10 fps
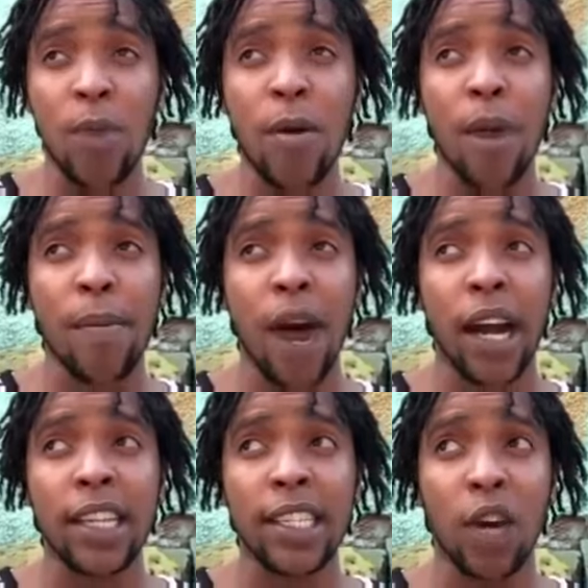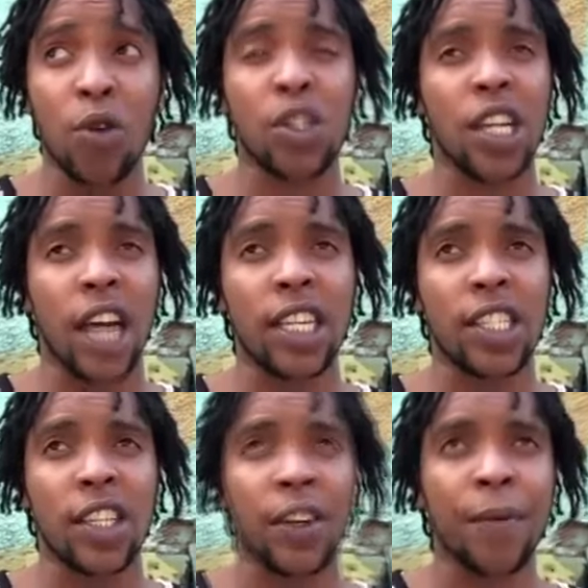know them them
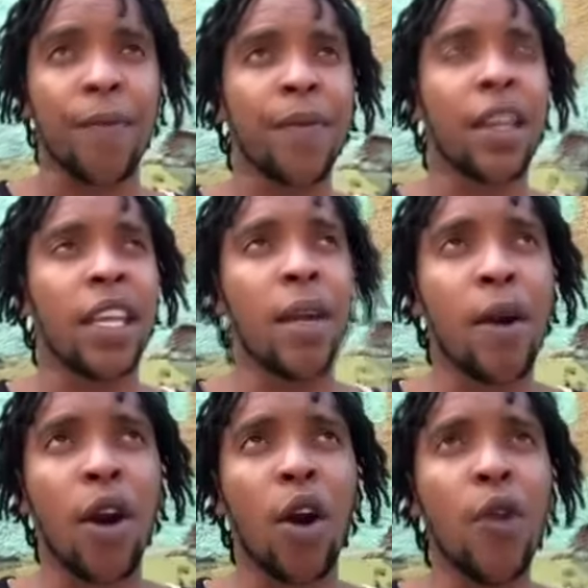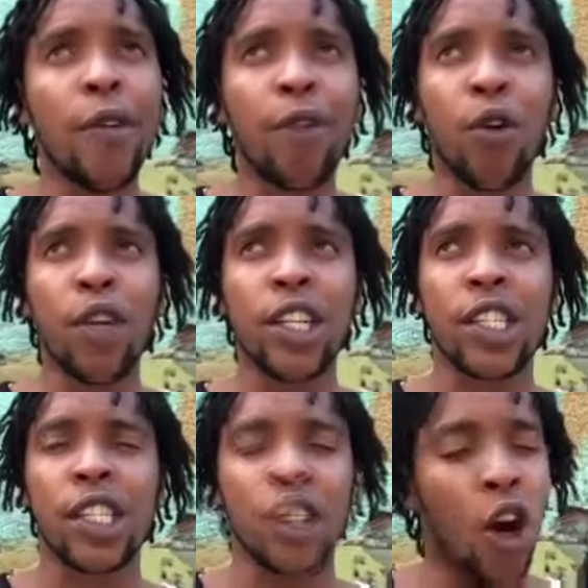address the
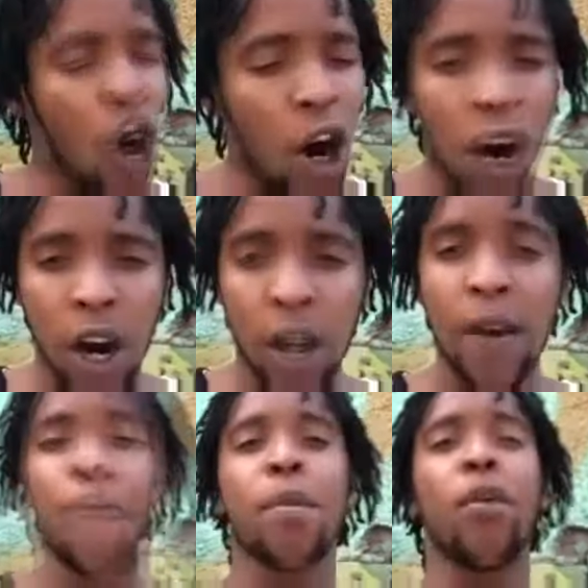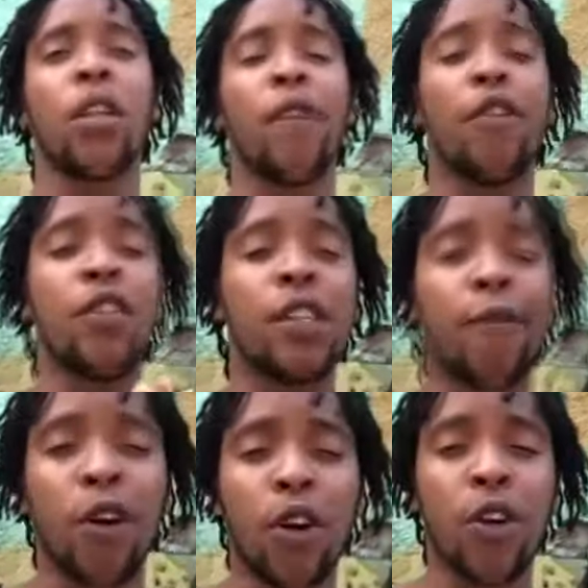vloggers. But Shane
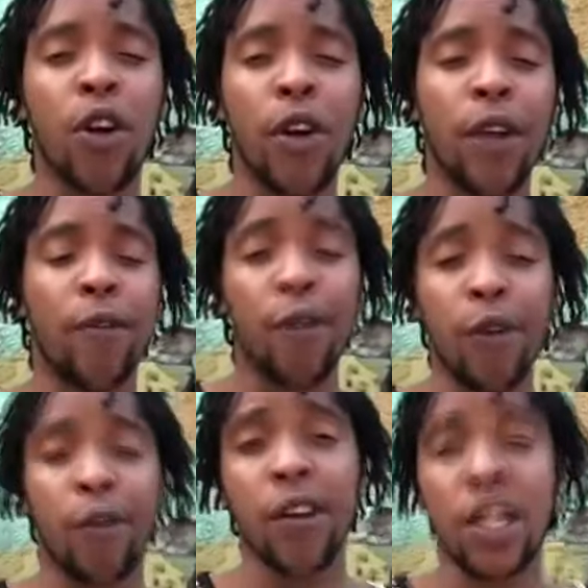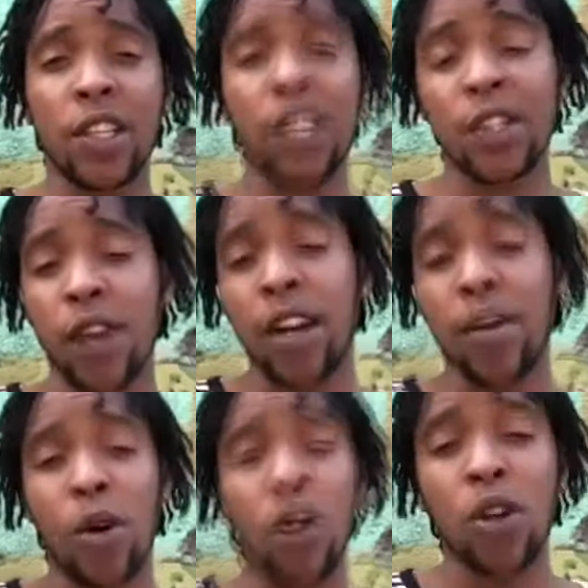O, I have a question, right?
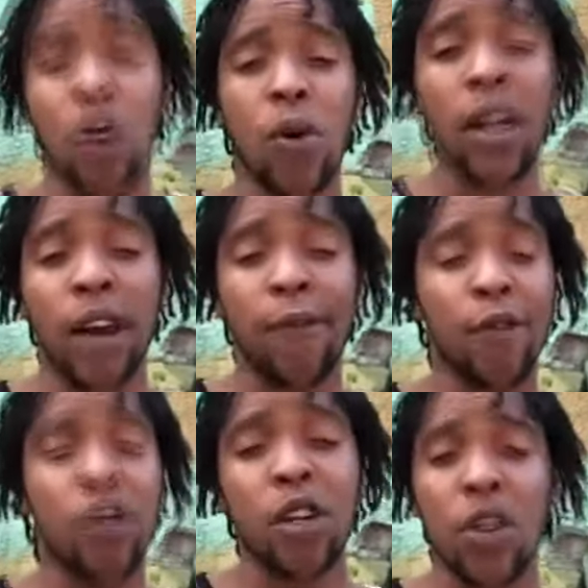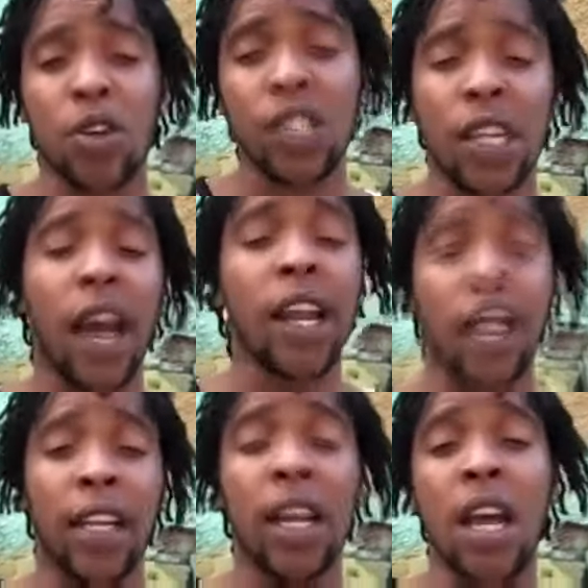I have a question.
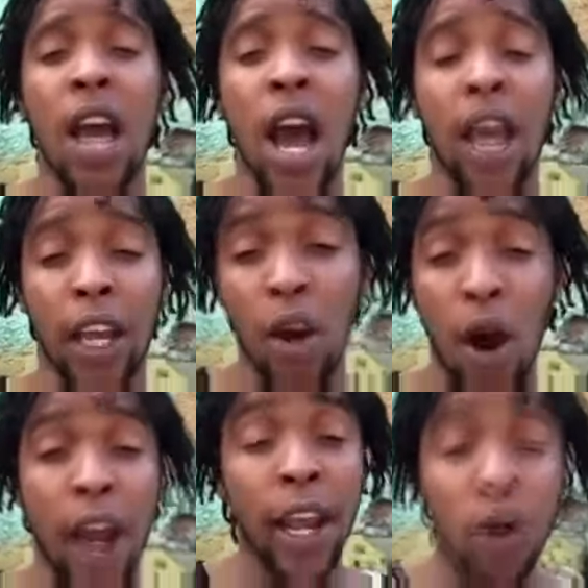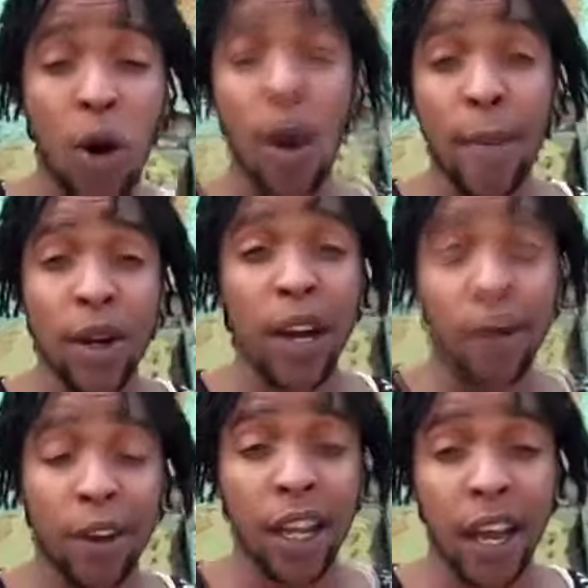And this is a serious question.
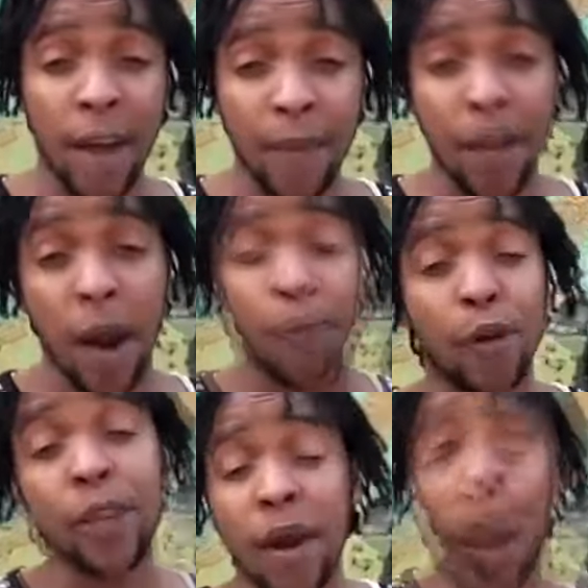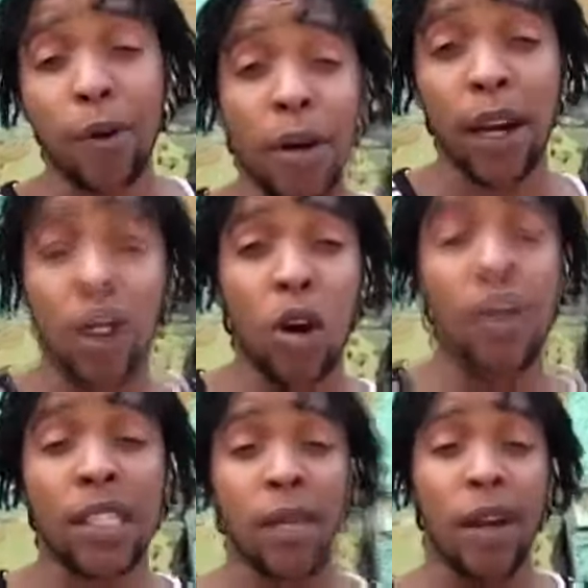Shane O, is
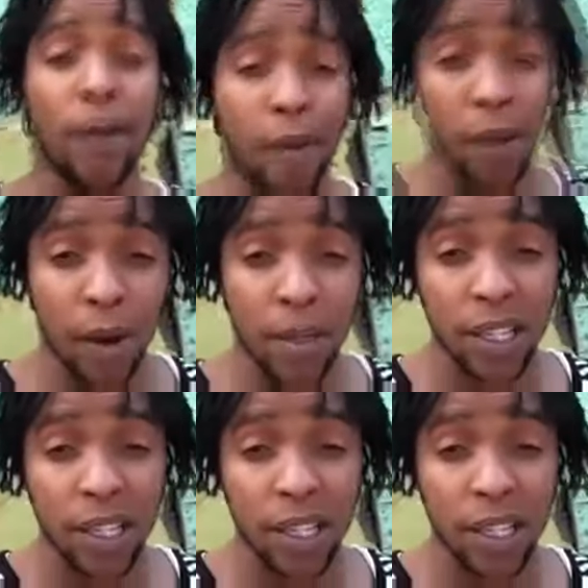it that